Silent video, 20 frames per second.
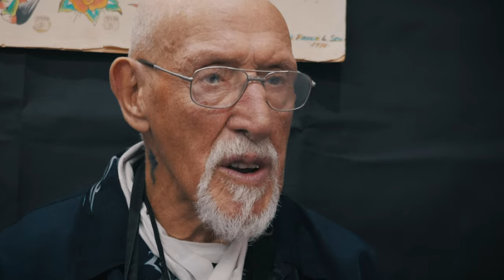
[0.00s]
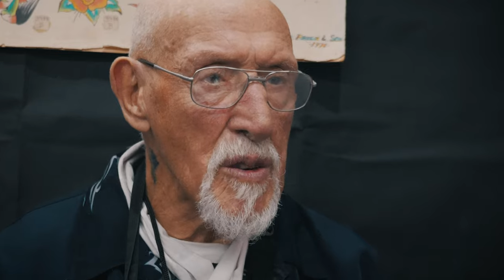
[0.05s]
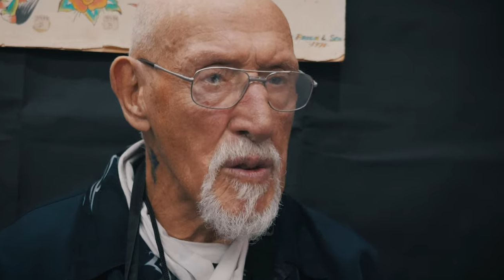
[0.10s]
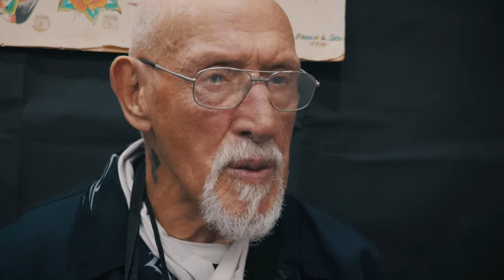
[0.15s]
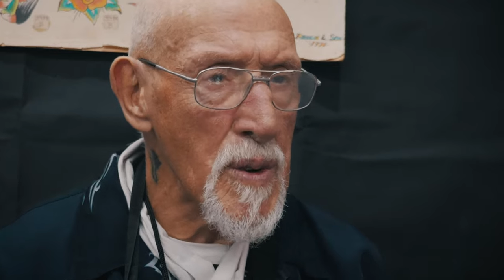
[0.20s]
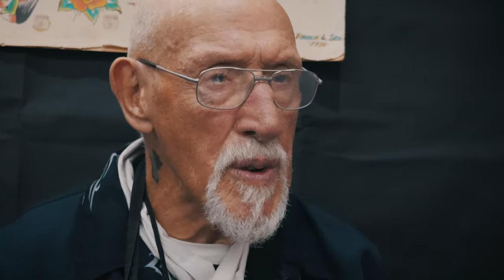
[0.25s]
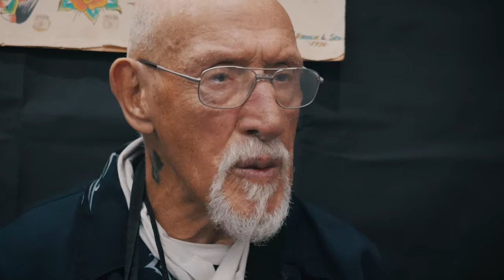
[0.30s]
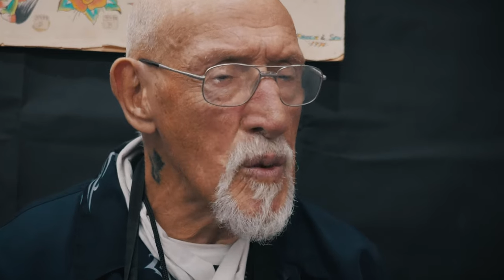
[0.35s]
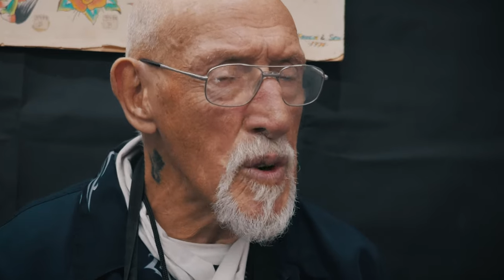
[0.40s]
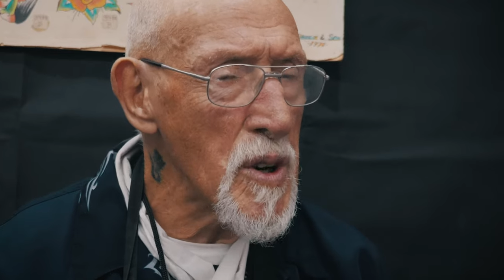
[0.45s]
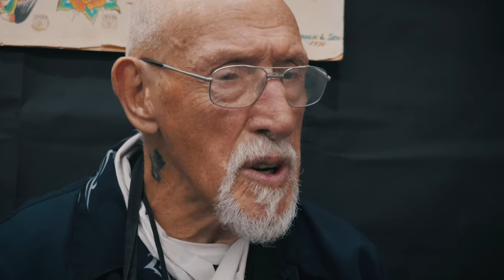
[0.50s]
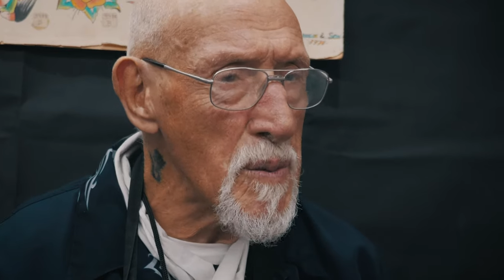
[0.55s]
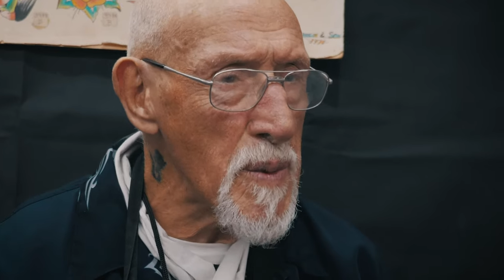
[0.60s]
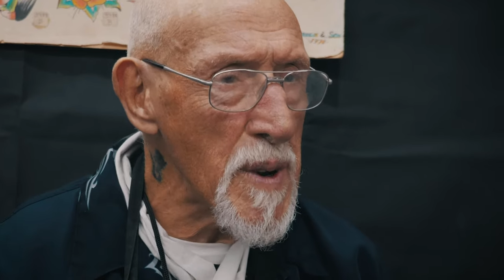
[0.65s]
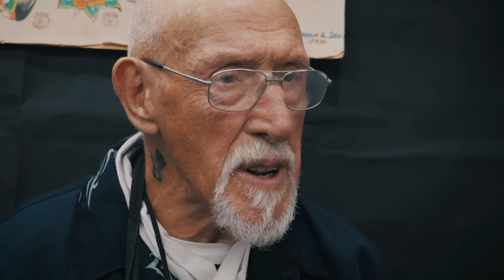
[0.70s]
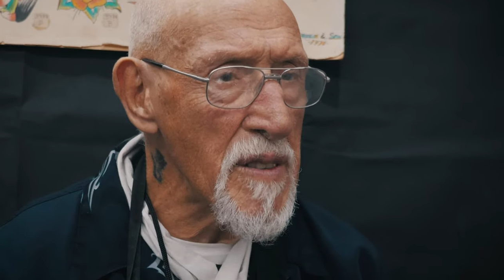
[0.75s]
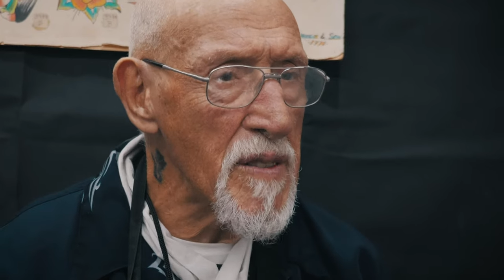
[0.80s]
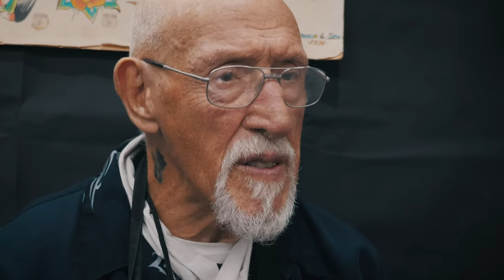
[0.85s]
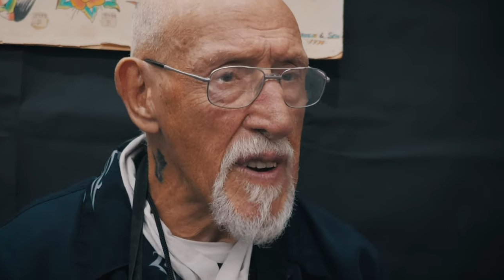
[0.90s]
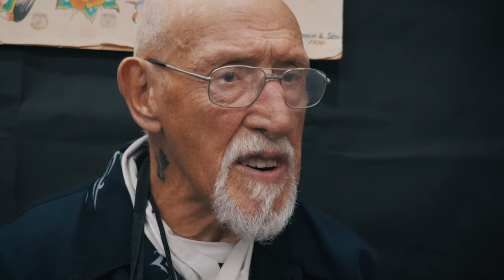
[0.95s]
I would have
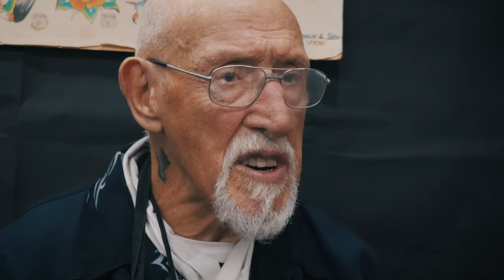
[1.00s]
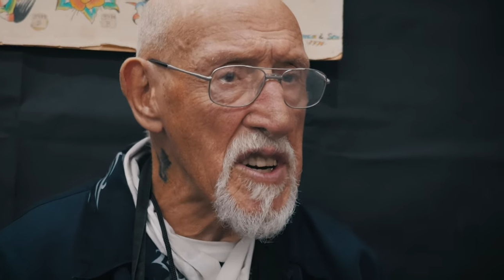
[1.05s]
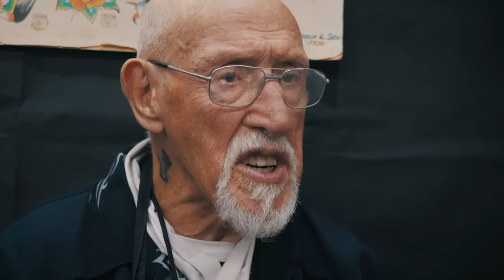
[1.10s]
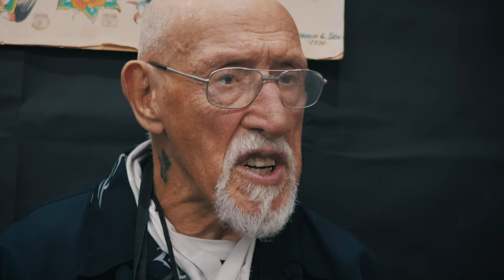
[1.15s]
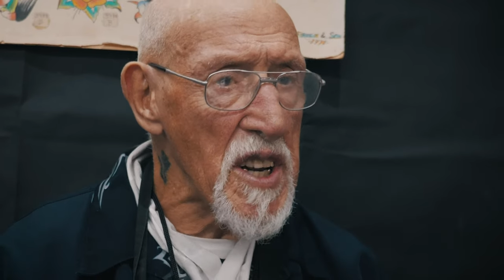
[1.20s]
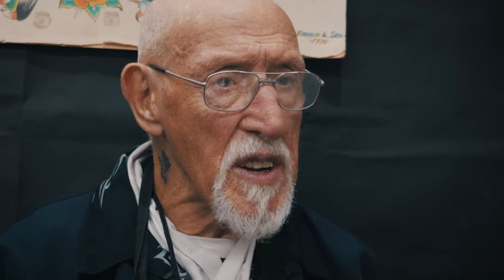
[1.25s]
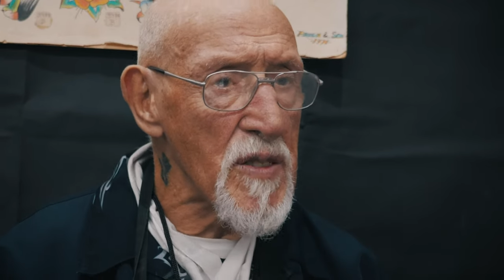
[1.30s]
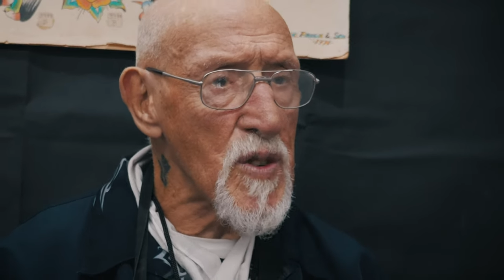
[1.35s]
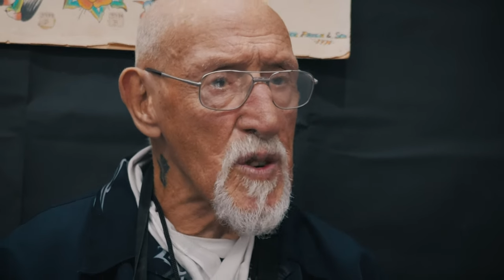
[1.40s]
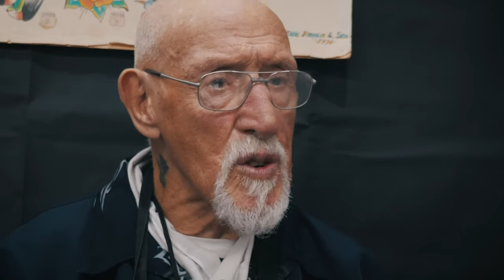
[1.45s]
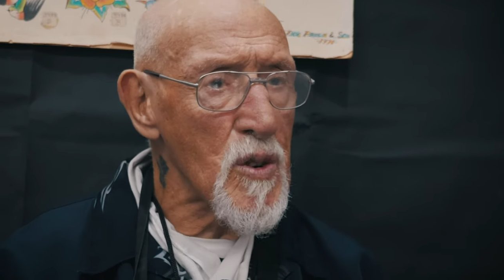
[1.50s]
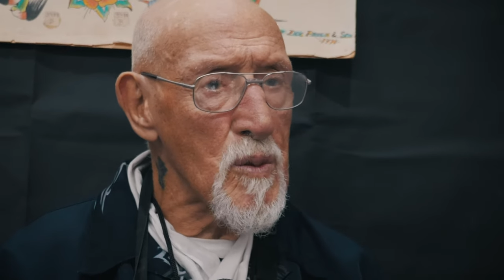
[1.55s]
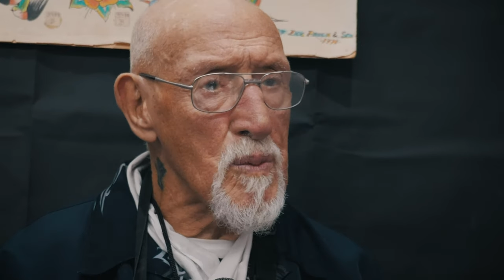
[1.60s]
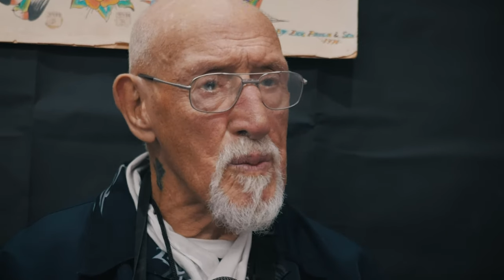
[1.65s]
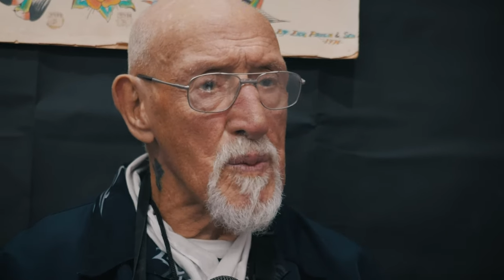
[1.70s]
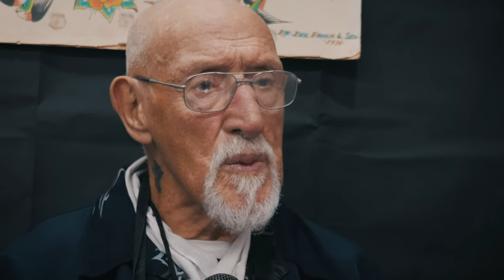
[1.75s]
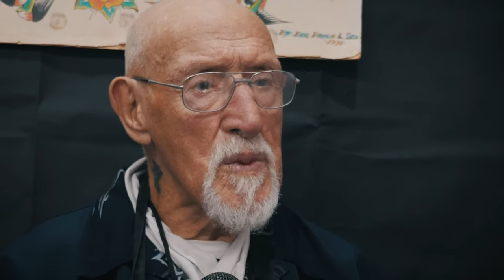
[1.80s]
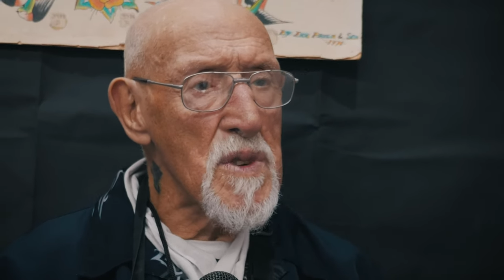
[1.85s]
been a very difficult,